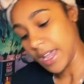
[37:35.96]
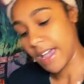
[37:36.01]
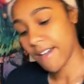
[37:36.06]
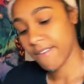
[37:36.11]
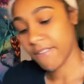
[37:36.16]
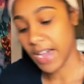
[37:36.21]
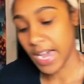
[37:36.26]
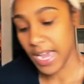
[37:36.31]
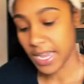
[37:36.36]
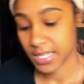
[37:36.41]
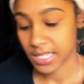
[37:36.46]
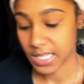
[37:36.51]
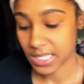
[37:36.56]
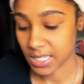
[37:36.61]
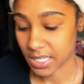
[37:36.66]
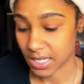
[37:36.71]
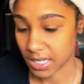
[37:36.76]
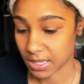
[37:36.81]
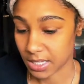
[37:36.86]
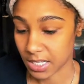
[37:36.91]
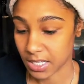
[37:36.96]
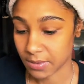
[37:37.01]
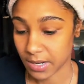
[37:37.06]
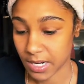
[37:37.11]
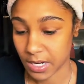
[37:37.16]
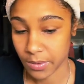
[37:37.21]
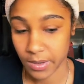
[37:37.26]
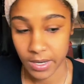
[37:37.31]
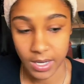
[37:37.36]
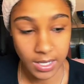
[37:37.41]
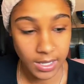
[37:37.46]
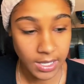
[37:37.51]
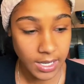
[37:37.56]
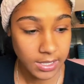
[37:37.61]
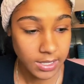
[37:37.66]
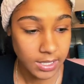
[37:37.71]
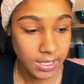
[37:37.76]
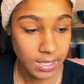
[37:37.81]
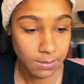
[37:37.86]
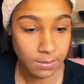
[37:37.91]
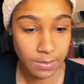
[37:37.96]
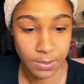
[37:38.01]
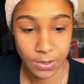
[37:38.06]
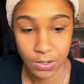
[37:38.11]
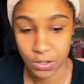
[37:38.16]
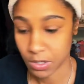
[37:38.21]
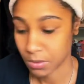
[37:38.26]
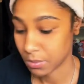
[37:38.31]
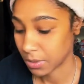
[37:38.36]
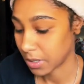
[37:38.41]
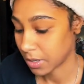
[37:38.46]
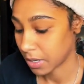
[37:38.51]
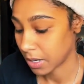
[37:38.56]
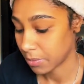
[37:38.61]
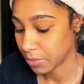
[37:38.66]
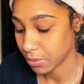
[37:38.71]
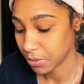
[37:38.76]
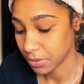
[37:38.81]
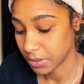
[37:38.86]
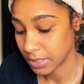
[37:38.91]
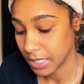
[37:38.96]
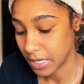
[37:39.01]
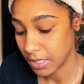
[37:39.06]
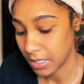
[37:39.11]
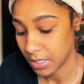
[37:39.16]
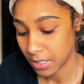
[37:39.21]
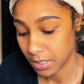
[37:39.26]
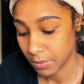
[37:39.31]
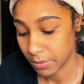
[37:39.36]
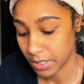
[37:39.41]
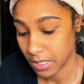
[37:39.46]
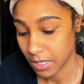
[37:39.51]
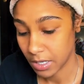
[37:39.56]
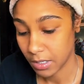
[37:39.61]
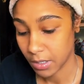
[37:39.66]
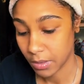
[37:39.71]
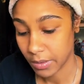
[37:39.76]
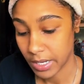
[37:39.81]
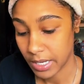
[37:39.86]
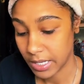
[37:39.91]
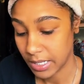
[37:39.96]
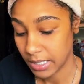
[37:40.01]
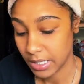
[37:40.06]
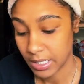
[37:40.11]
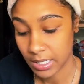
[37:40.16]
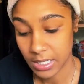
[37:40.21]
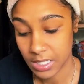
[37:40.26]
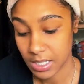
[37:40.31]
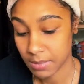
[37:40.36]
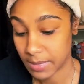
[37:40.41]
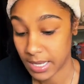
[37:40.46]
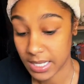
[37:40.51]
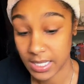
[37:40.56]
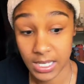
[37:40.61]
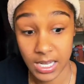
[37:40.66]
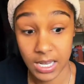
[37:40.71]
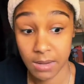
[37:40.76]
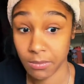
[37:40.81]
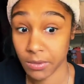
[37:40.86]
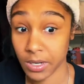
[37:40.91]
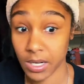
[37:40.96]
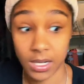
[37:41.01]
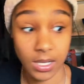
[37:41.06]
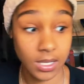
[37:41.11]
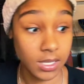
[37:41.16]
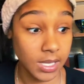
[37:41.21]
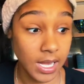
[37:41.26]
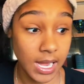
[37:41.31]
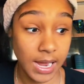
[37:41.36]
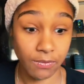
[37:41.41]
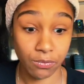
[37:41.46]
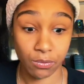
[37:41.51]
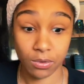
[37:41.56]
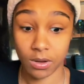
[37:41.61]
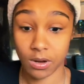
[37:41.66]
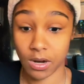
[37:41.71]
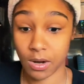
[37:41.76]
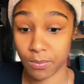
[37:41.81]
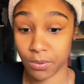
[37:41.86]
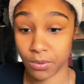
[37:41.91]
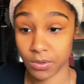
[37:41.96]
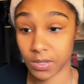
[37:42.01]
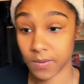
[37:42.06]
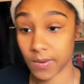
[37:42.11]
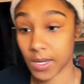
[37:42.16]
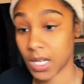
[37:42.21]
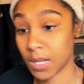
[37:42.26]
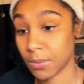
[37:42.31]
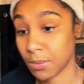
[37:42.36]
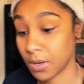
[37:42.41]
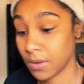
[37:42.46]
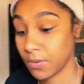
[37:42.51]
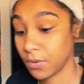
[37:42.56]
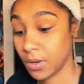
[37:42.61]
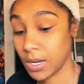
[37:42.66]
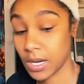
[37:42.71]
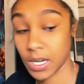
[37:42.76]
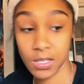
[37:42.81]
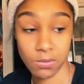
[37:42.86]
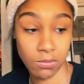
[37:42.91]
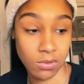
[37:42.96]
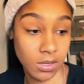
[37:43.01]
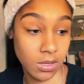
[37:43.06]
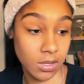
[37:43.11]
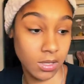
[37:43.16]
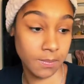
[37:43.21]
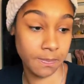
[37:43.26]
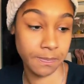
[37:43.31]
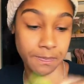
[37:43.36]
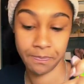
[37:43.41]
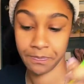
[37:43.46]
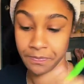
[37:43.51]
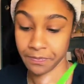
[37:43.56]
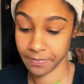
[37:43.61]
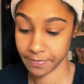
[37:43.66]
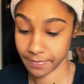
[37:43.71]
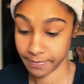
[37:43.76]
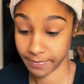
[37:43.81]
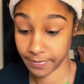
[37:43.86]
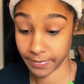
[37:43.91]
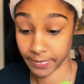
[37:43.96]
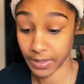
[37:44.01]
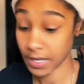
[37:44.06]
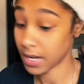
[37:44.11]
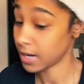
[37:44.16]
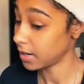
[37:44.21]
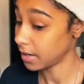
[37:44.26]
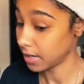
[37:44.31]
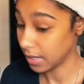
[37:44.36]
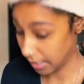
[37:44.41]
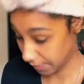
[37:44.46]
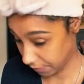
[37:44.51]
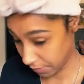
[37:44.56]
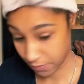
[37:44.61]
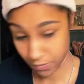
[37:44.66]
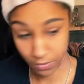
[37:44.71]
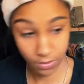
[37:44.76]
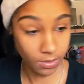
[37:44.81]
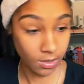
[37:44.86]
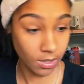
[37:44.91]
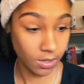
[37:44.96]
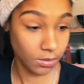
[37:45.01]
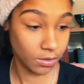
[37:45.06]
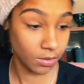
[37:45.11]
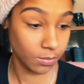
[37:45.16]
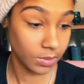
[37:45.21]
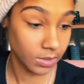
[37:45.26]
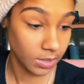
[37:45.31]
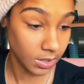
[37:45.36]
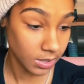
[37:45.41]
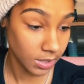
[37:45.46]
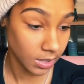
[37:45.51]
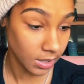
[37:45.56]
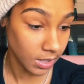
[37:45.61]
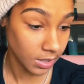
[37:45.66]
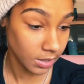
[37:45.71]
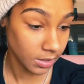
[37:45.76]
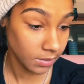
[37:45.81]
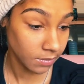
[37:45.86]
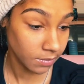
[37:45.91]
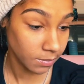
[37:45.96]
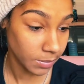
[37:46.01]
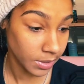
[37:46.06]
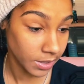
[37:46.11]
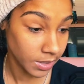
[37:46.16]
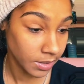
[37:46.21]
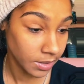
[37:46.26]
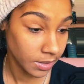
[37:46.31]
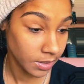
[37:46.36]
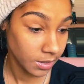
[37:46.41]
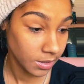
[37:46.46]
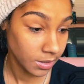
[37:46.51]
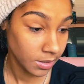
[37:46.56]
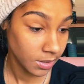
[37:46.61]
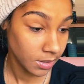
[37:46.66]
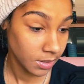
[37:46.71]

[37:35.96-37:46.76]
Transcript: Advice. Let's look at this right quick. Alexis, let me put your 3 card pool down, and then we can go ahead and get into my damn readings. I have 3 card pools available if you guys want them, if you feel called to with this collective, but